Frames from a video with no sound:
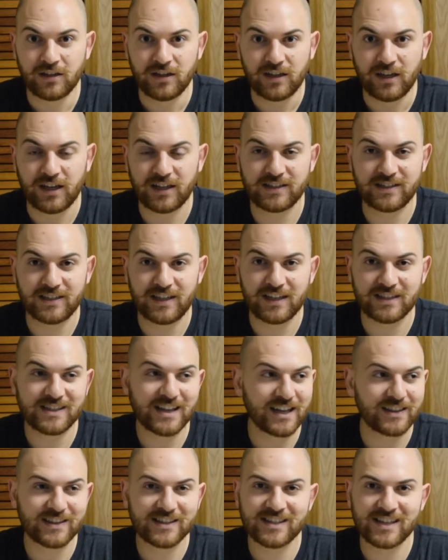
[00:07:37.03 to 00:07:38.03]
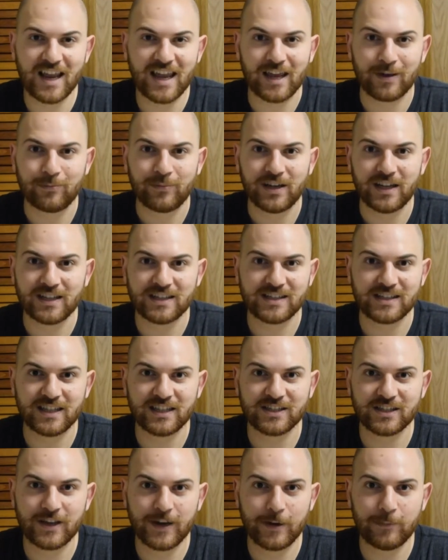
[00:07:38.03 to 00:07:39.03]
It's not the same.
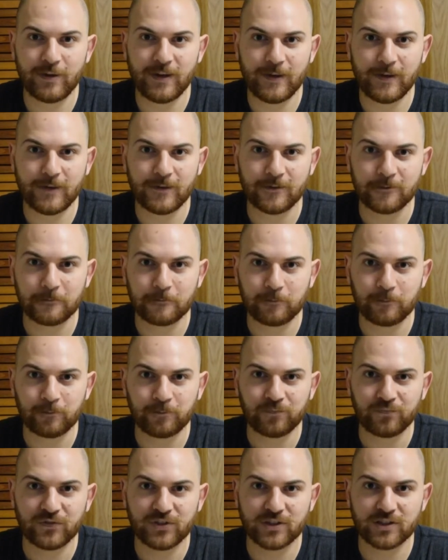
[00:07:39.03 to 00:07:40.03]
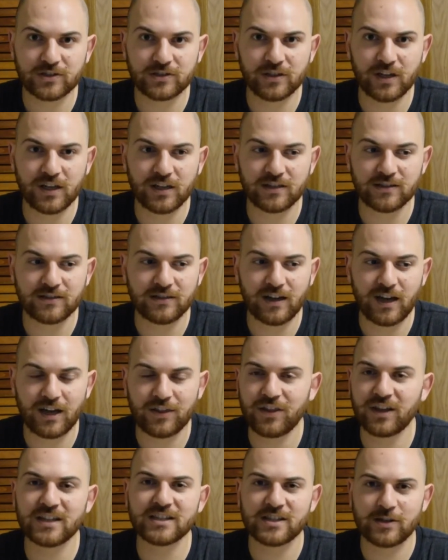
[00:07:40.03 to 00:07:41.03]
It's going to be, I
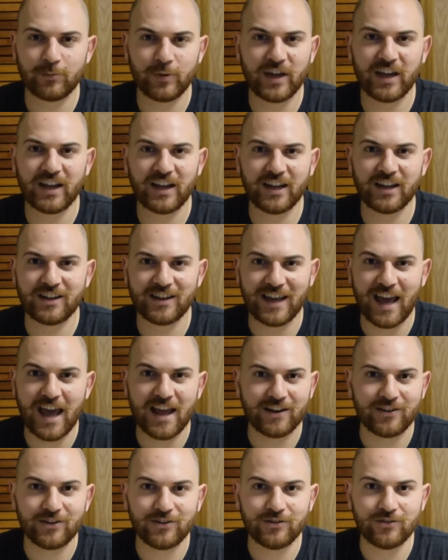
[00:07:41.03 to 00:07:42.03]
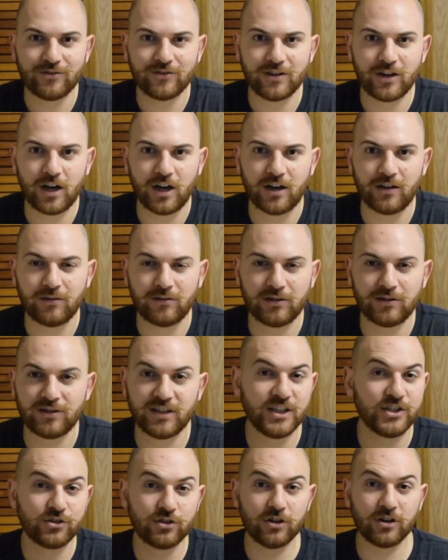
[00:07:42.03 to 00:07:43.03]
think it's the beginning of the end. And
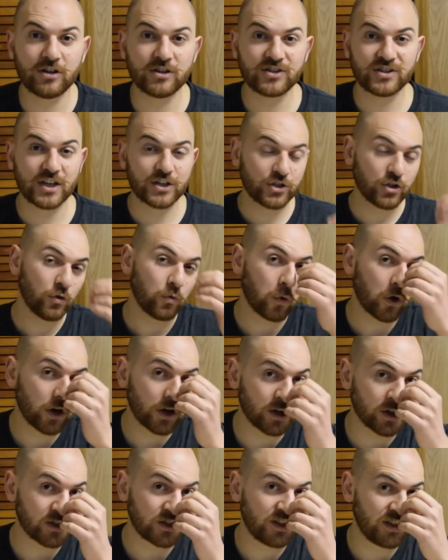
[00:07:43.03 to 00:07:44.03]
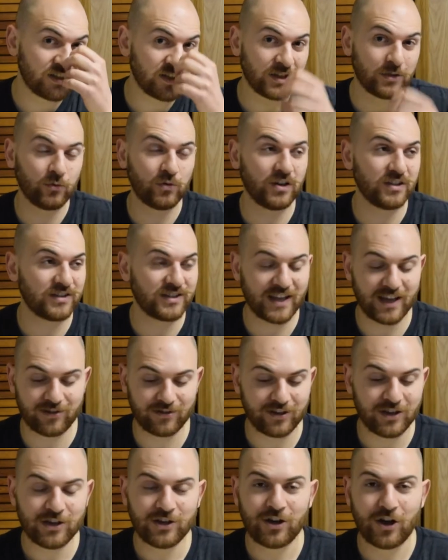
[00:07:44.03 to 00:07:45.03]
these are our essential workers. These are the ones
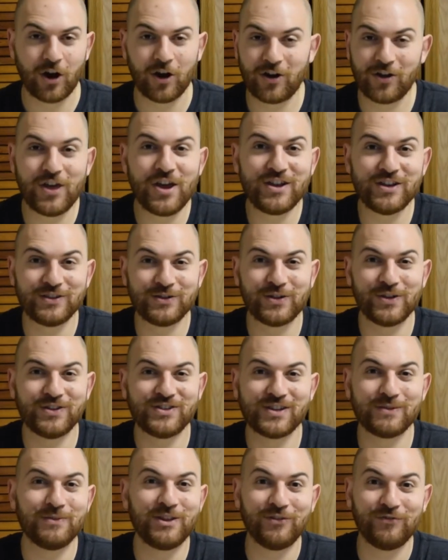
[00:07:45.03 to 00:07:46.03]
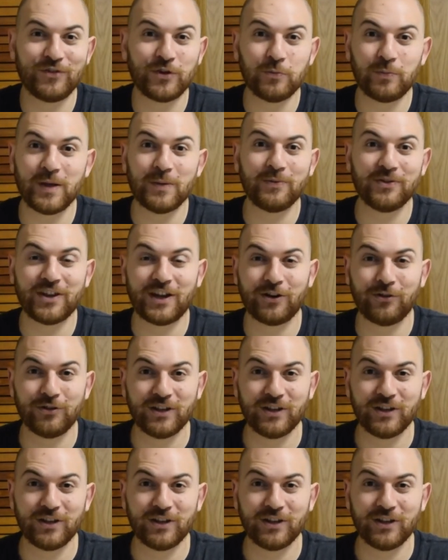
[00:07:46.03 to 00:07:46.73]
these are some of the few people that